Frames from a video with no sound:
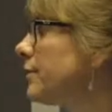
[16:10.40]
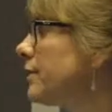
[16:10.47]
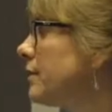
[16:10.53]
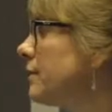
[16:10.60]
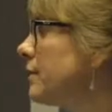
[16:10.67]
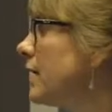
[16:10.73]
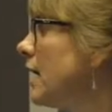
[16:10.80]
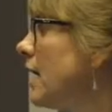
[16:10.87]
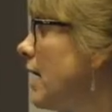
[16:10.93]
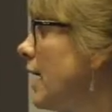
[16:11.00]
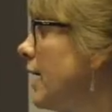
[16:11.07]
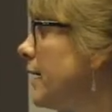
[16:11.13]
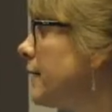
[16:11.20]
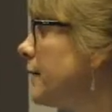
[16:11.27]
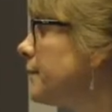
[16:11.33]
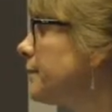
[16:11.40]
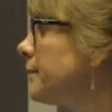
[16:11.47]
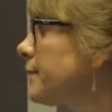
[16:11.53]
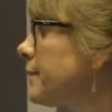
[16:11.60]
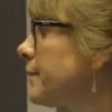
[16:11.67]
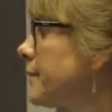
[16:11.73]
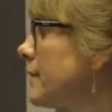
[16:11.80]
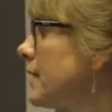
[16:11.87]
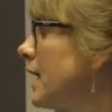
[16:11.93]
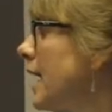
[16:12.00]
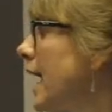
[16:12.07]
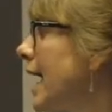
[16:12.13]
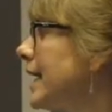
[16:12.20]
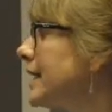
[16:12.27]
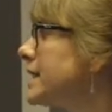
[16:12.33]
of them,
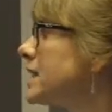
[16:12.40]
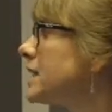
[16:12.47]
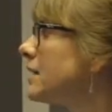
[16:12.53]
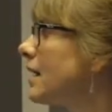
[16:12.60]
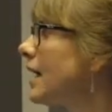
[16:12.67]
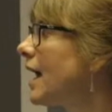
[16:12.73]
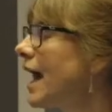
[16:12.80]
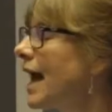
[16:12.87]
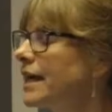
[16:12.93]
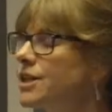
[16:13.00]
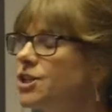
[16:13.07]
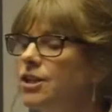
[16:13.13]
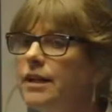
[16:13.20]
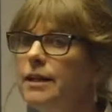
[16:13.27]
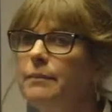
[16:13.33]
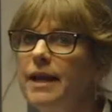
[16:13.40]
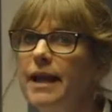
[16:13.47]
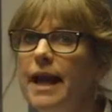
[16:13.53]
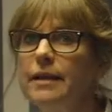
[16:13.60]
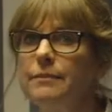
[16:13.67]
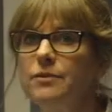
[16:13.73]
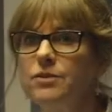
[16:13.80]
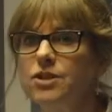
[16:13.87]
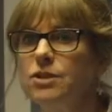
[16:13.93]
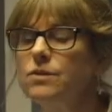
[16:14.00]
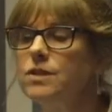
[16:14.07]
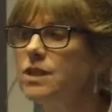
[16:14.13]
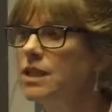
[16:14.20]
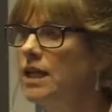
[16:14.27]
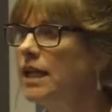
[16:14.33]
and actually being able to
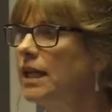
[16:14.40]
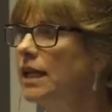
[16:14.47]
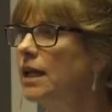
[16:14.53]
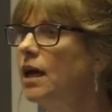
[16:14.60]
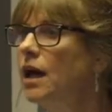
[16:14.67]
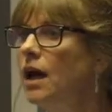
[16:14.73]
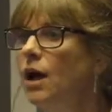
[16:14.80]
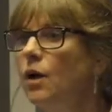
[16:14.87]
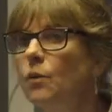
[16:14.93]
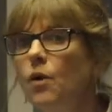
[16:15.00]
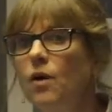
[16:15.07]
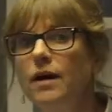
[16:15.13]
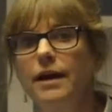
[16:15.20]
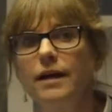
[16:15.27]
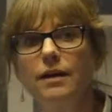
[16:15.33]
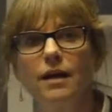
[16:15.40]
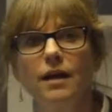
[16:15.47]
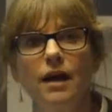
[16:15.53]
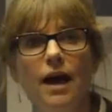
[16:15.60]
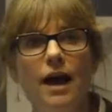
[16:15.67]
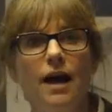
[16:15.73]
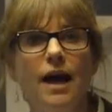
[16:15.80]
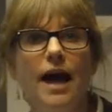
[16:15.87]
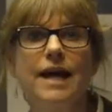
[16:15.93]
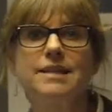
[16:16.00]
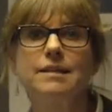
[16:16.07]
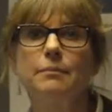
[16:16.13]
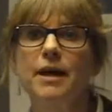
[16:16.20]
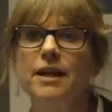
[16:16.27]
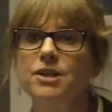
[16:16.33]
see what
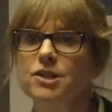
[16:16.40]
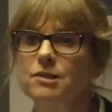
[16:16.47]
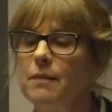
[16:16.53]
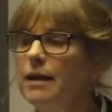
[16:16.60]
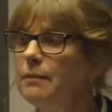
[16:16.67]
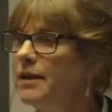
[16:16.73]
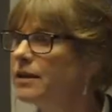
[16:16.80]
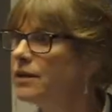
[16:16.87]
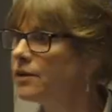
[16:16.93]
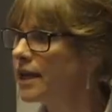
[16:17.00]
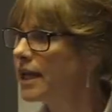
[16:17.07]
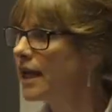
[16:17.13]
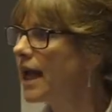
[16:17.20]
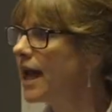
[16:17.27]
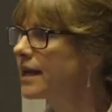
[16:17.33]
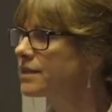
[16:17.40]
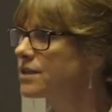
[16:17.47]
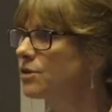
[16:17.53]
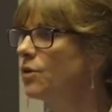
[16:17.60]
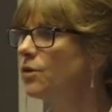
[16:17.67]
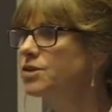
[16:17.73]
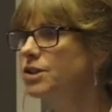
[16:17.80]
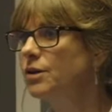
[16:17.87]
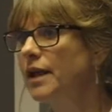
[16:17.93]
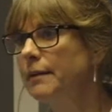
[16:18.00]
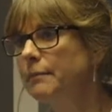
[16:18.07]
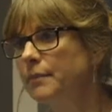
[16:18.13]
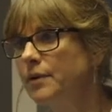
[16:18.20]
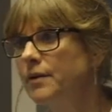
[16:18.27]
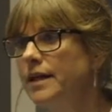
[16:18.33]
asset managers maybe are looking at, or to
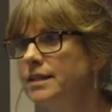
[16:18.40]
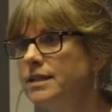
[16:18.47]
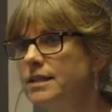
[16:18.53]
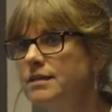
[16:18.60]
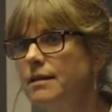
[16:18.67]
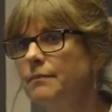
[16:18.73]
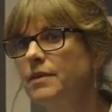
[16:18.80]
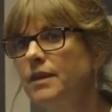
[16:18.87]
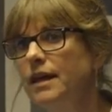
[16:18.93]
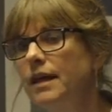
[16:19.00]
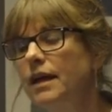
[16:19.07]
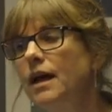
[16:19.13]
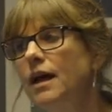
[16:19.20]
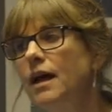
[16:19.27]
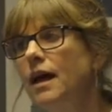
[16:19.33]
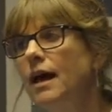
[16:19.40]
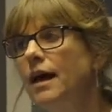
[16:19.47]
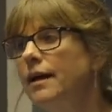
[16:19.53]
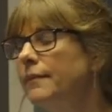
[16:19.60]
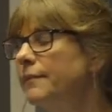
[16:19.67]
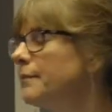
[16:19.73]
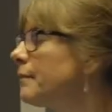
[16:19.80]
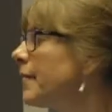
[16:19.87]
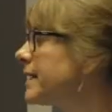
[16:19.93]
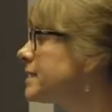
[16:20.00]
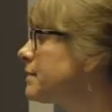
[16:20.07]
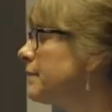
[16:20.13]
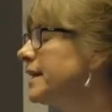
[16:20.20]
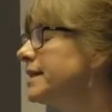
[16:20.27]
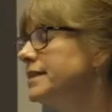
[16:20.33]
input into something,
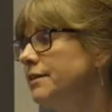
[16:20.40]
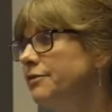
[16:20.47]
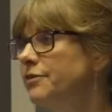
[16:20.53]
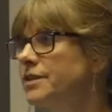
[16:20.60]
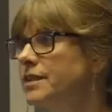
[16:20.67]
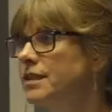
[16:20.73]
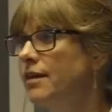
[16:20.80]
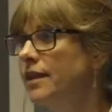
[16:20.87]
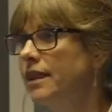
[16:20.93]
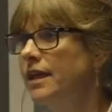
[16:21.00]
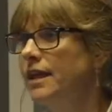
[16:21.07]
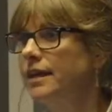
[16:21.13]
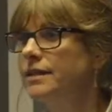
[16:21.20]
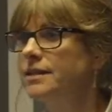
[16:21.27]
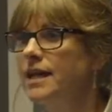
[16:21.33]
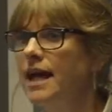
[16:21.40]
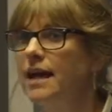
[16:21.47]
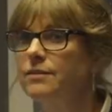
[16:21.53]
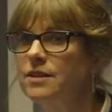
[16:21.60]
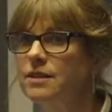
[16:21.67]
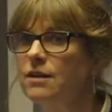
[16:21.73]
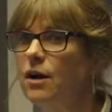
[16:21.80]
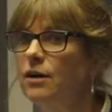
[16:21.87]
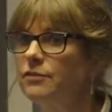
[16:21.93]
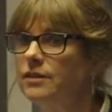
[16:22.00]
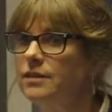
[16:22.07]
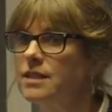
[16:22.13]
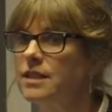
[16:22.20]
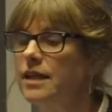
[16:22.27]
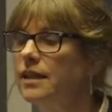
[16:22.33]
makes a big difference, I think, to how staff
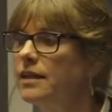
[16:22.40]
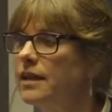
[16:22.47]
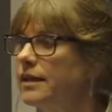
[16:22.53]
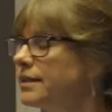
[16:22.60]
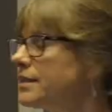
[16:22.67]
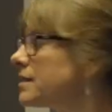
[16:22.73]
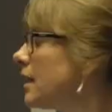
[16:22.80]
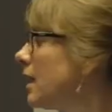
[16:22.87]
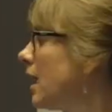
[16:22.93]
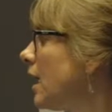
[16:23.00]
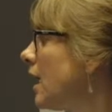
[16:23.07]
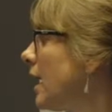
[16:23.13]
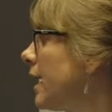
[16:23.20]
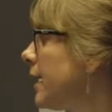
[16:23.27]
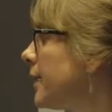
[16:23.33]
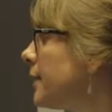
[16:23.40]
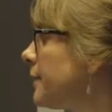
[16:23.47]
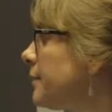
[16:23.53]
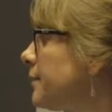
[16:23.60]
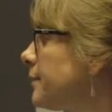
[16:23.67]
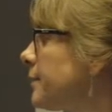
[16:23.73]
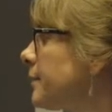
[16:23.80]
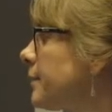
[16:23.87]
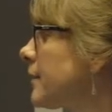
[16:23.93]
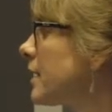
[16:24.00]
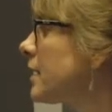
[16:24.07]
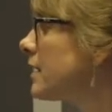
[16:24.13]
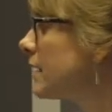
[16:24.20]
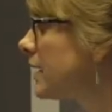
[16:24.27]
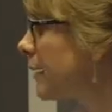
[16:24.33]
can see things.
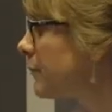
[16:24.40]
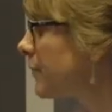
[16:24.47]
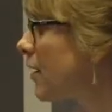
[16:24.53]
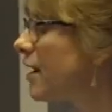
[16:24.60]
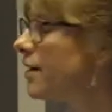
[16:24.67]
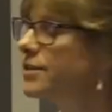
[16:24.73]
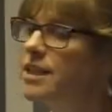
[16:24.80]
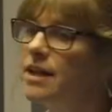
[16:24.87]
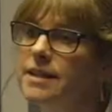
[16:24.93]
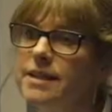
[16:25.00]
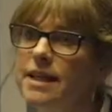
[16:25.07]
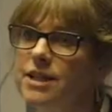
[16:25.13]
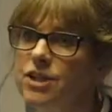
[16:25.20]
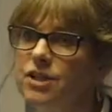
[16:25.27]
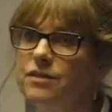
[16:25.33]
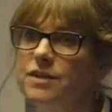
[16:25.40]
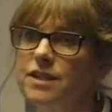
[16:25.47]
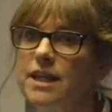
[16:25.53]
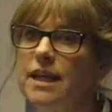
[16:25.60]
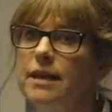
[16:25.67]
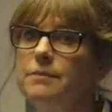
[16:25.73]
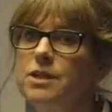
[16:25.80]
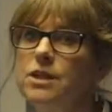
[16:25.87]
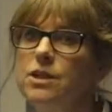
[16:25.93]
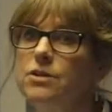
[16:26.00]
Again, prioritisation of schemes